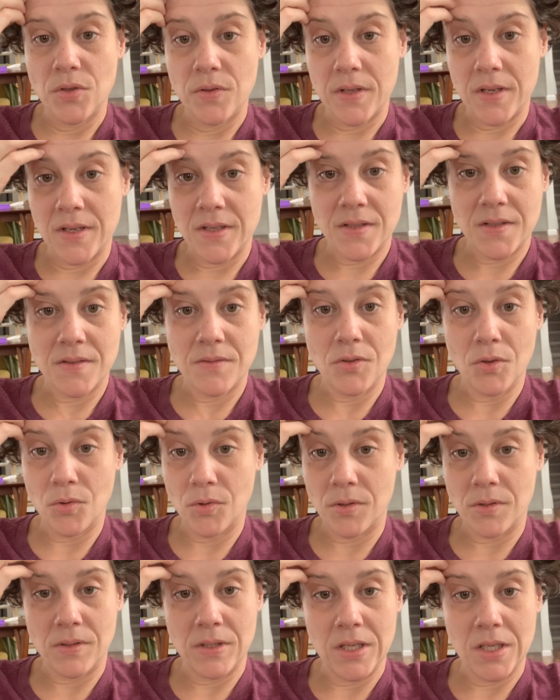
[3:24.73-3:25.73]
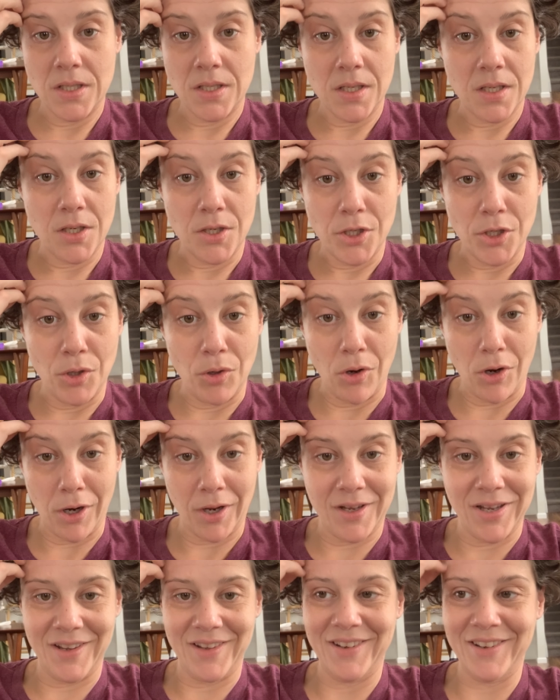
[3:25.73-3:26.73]
this, don't get it done in New
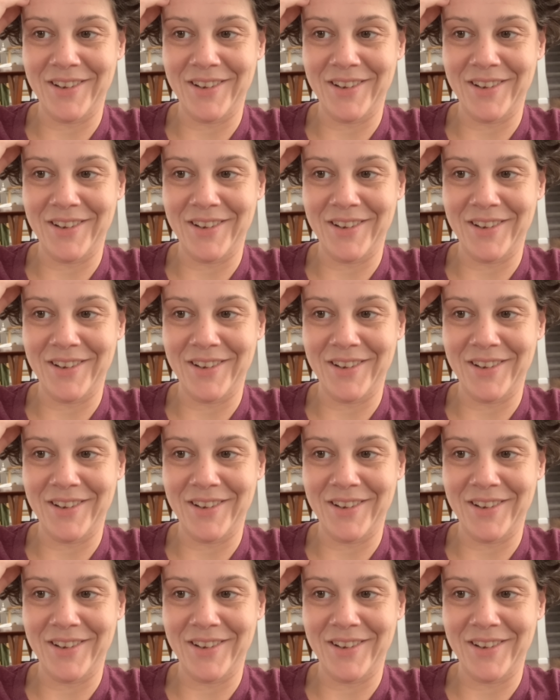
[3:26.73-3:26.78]
York.